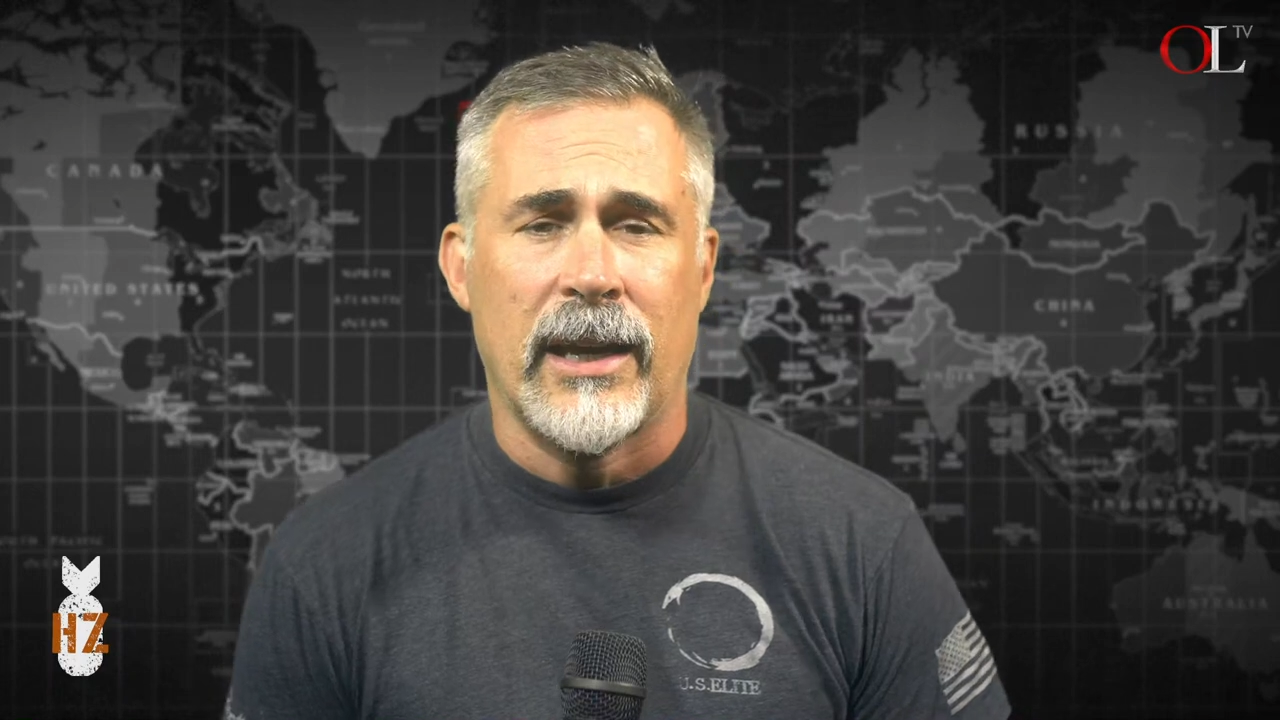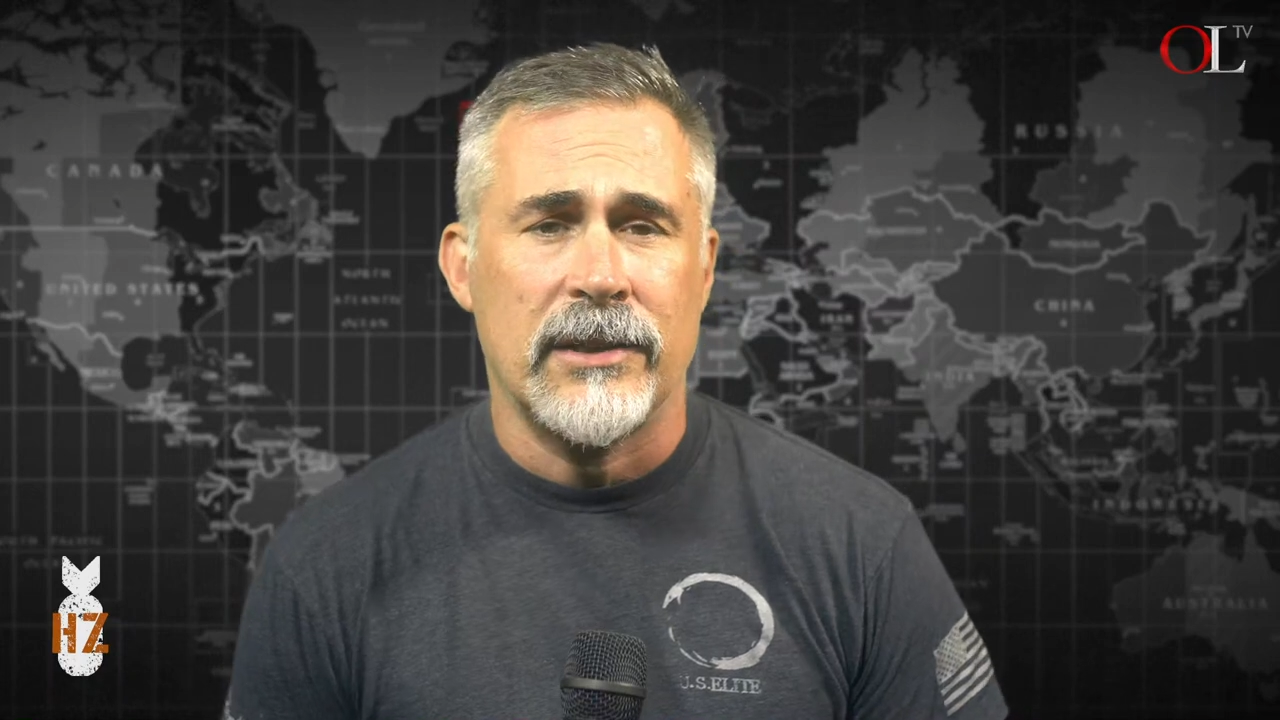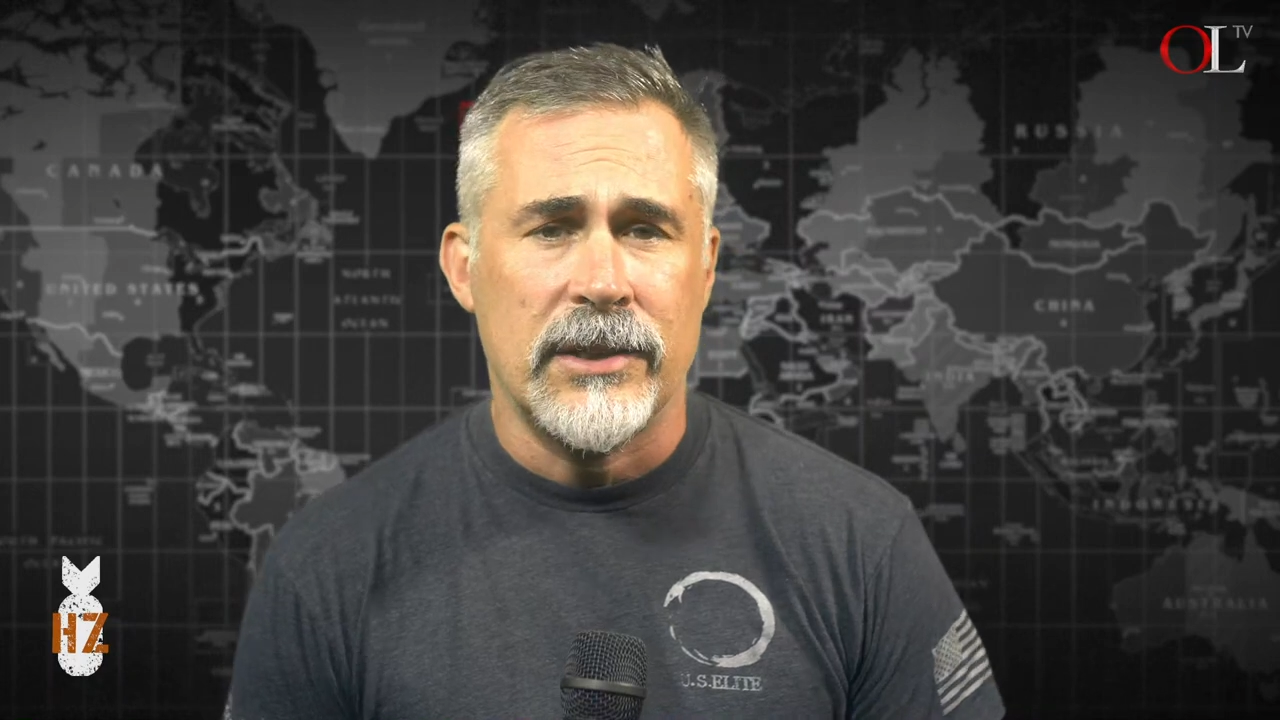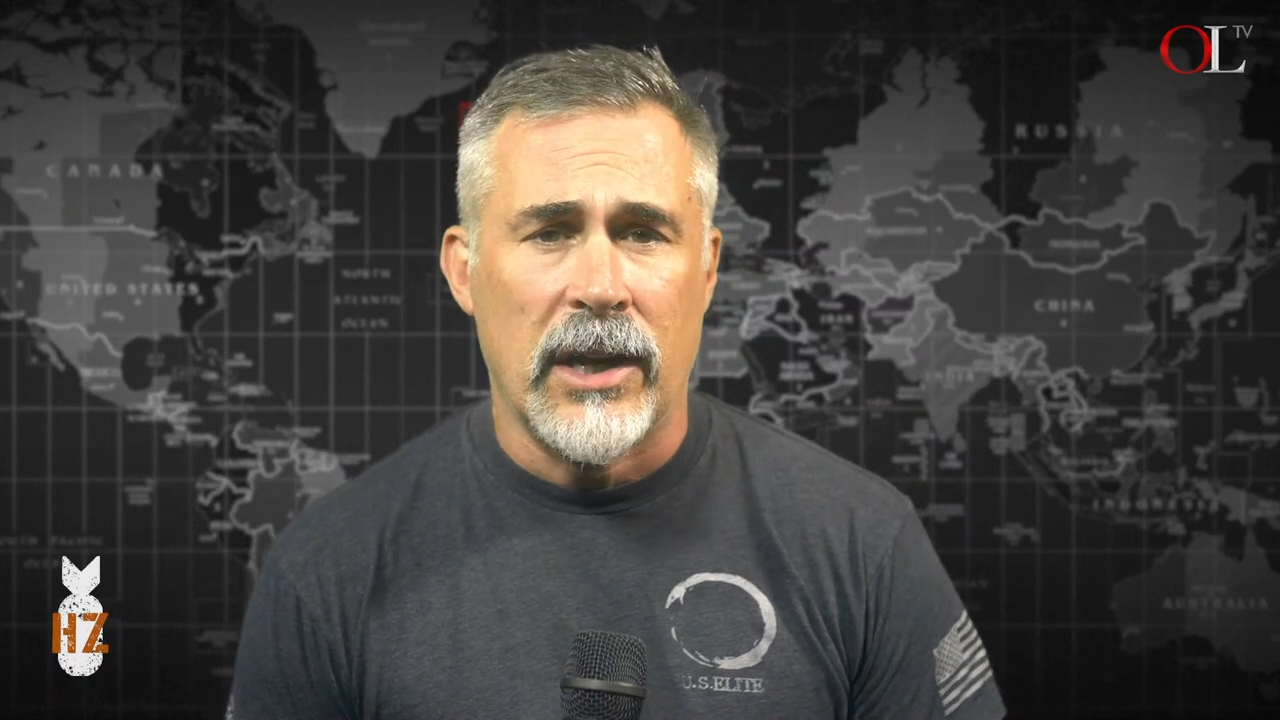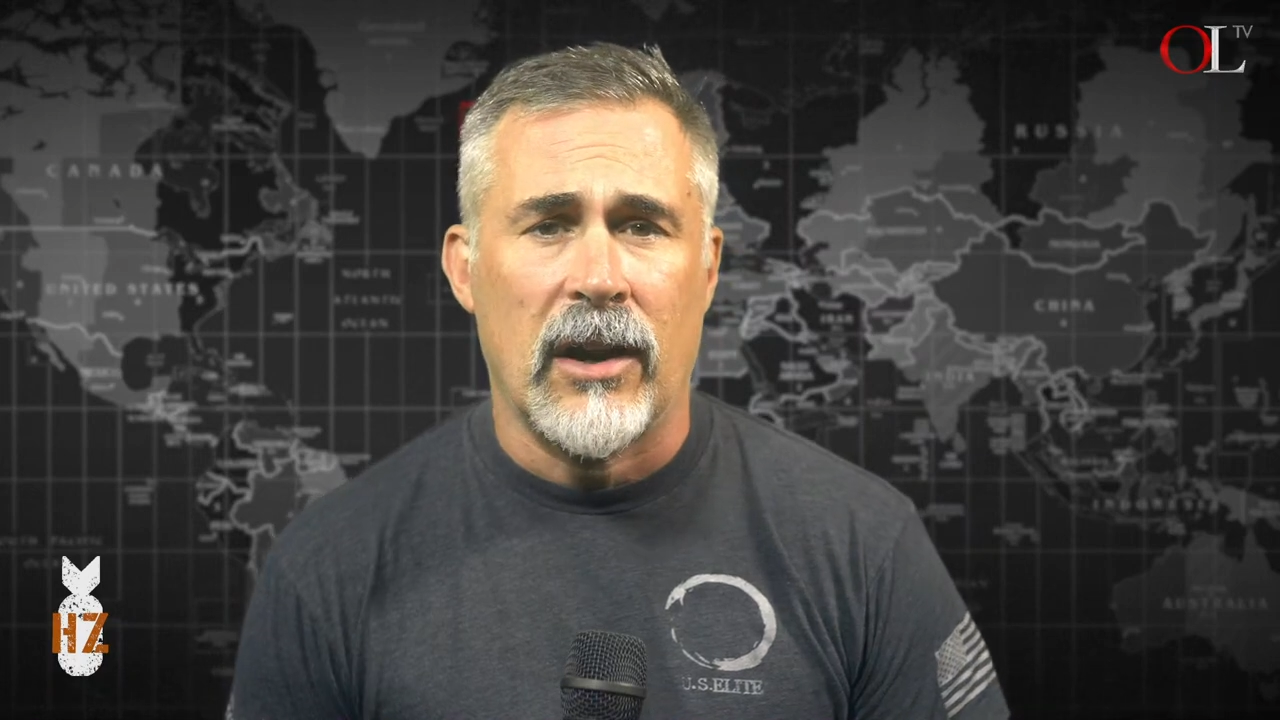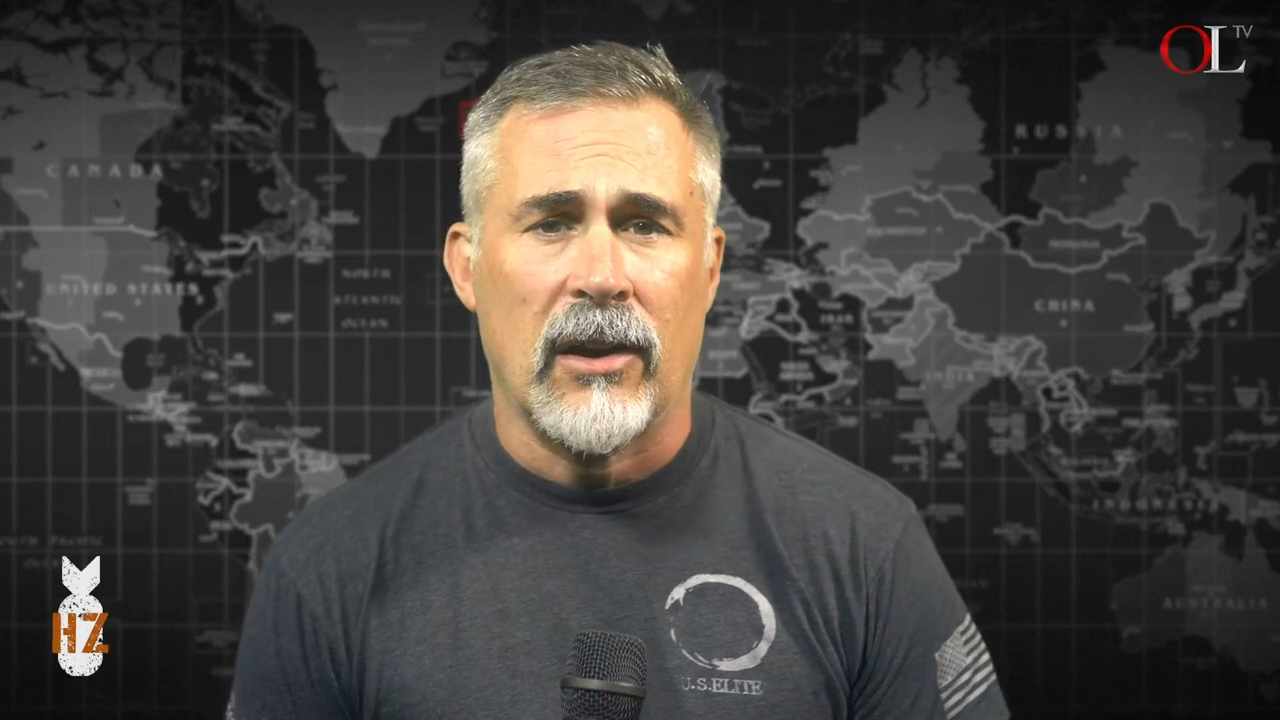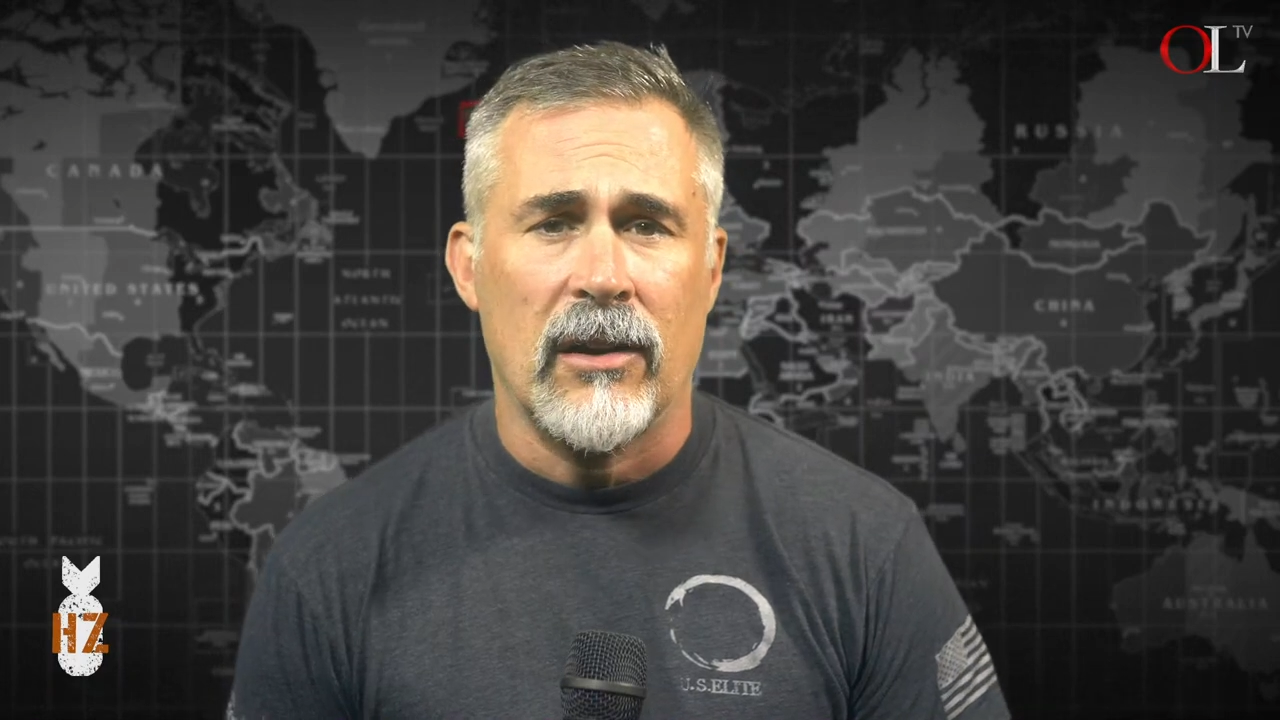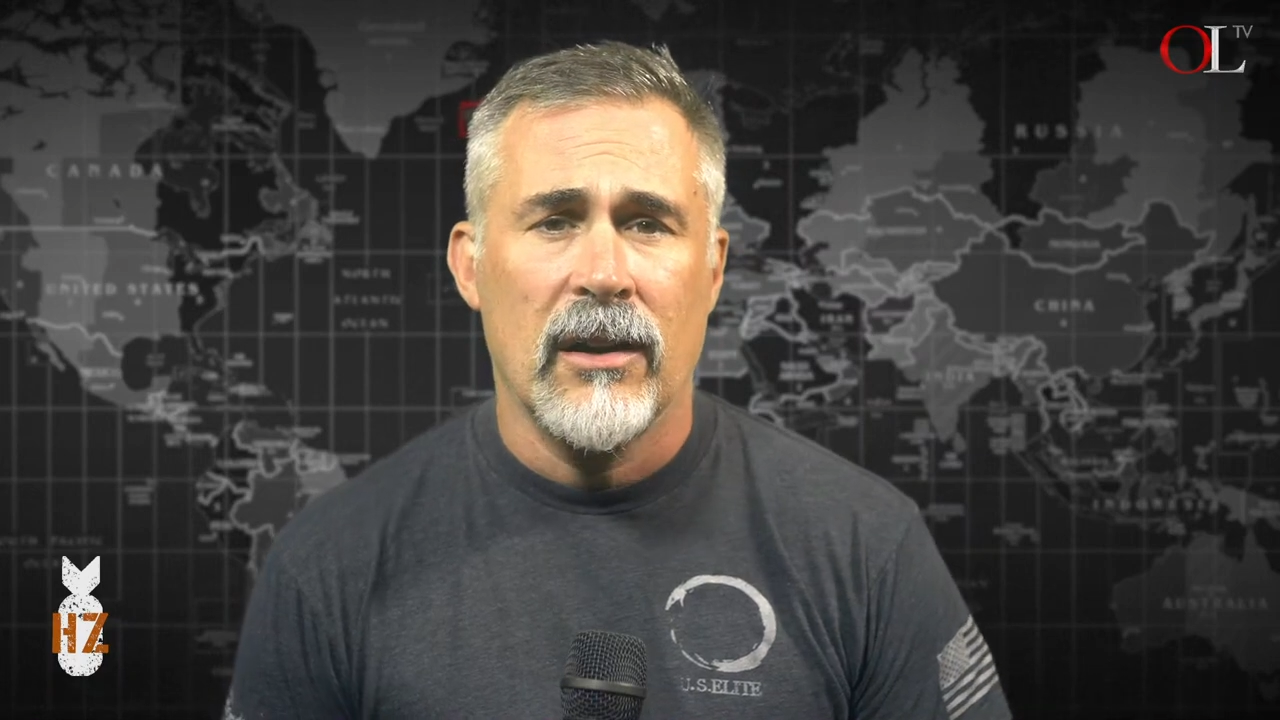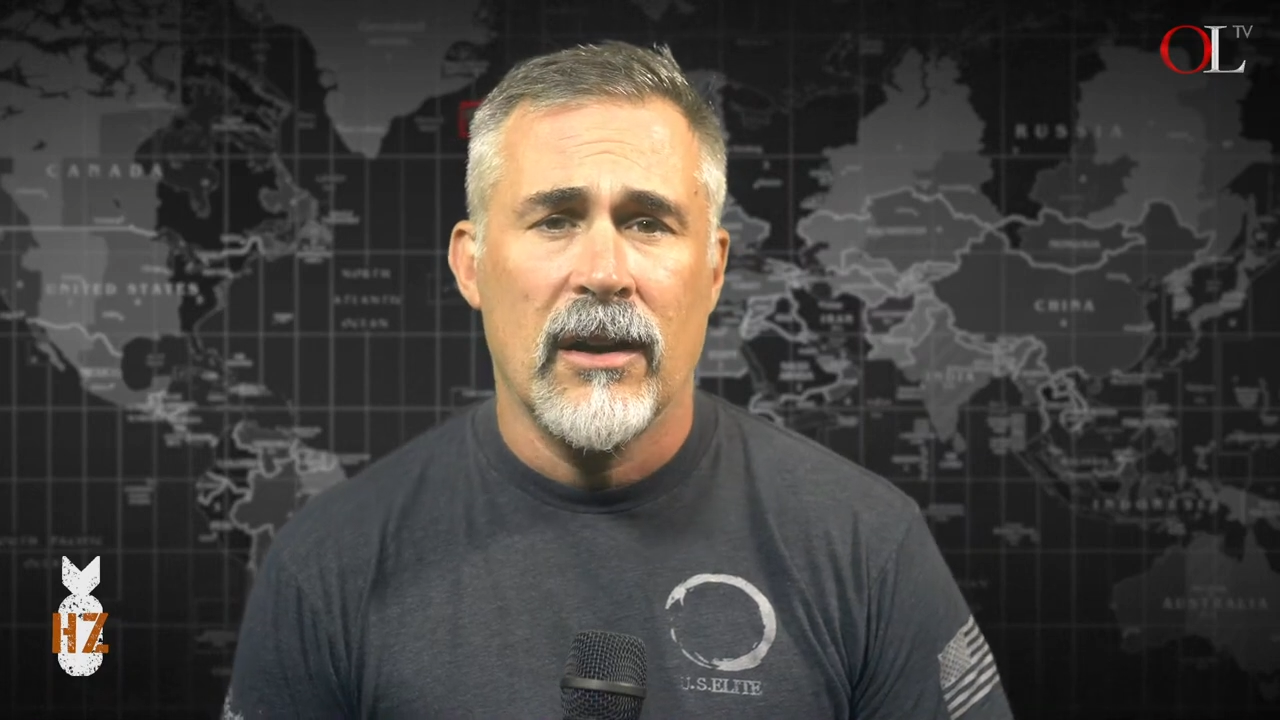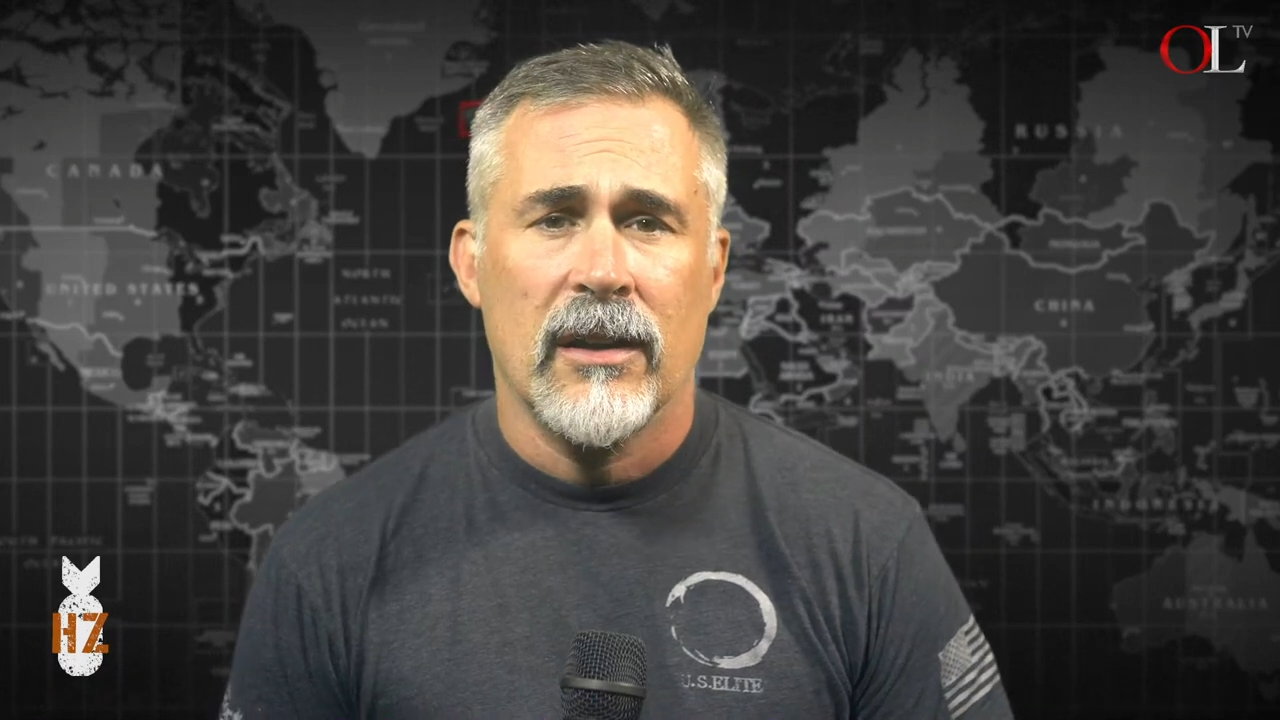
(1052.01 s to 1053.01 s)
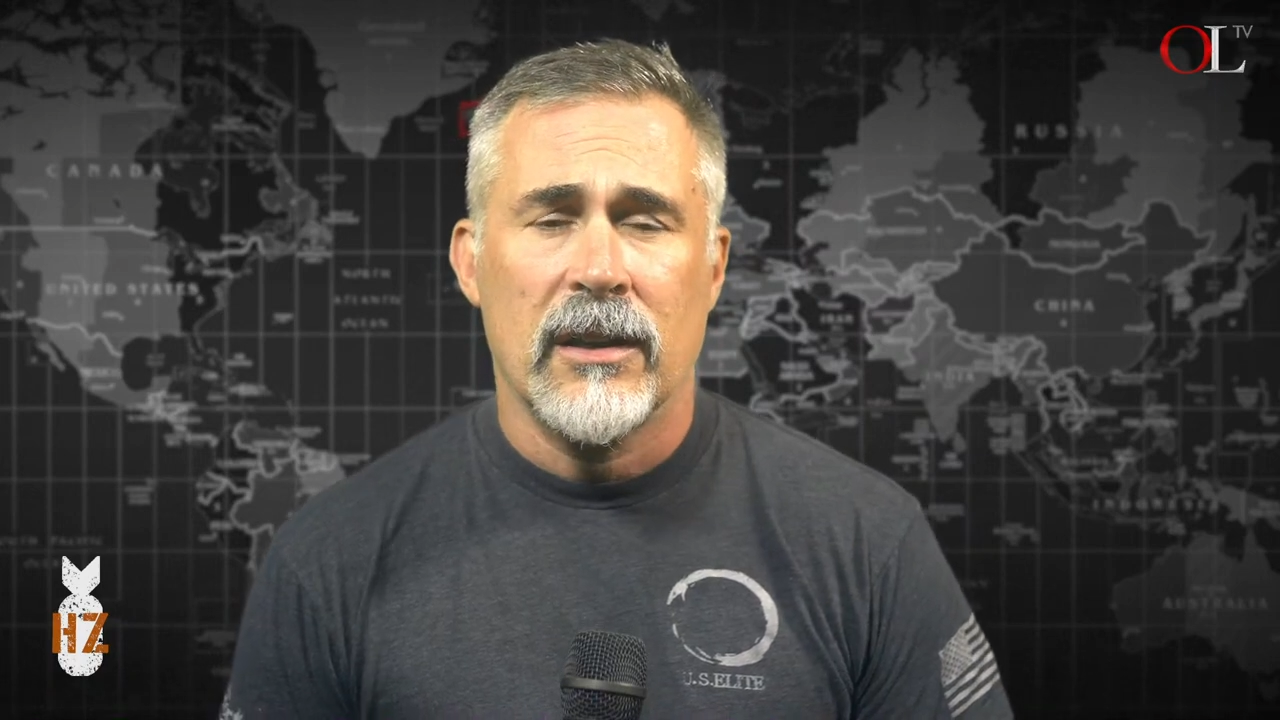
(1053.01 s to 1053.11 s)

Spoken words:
and share